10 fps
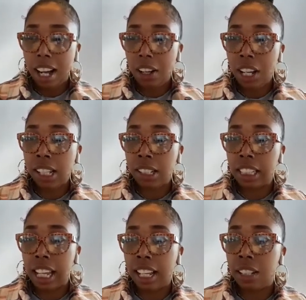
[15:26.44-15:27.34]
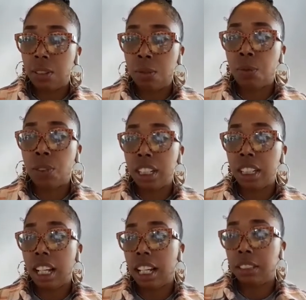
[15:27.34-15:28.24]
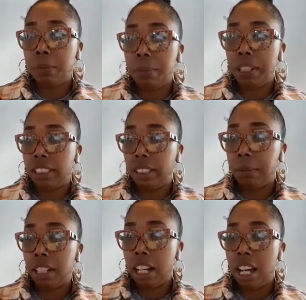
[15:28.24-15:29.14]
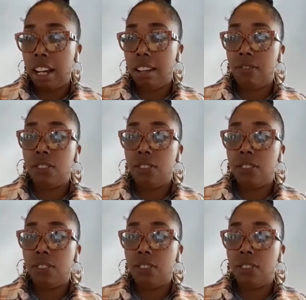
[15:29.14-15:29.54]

It really hasn't been something I have